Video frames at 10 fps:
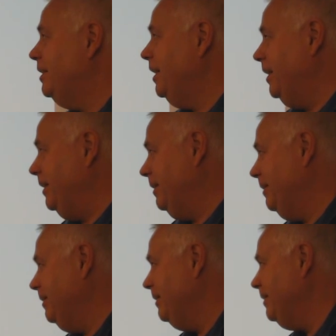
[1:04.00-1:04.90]
intent.
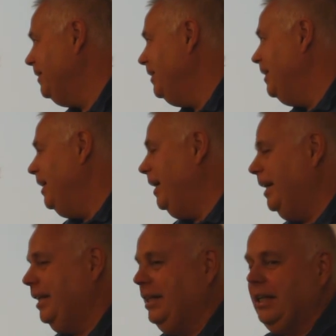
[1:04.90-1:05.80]

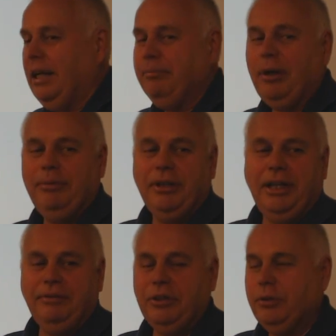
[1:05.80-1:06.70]
And I'm probably
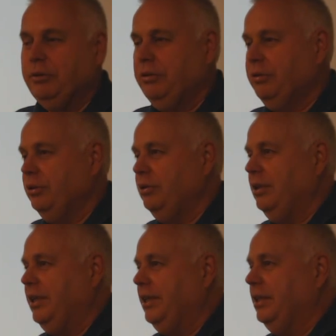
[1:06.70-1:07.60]
going to have to go
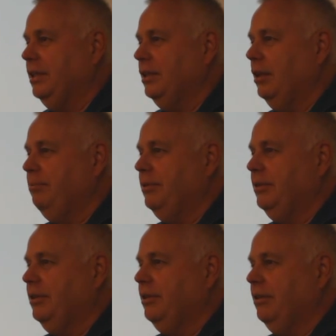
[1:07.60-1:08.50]
through and
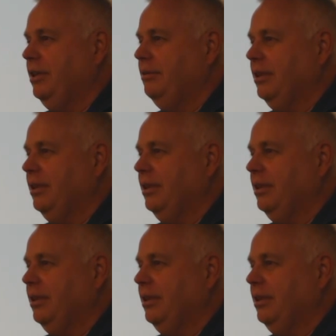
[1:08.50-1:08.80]
upgrade,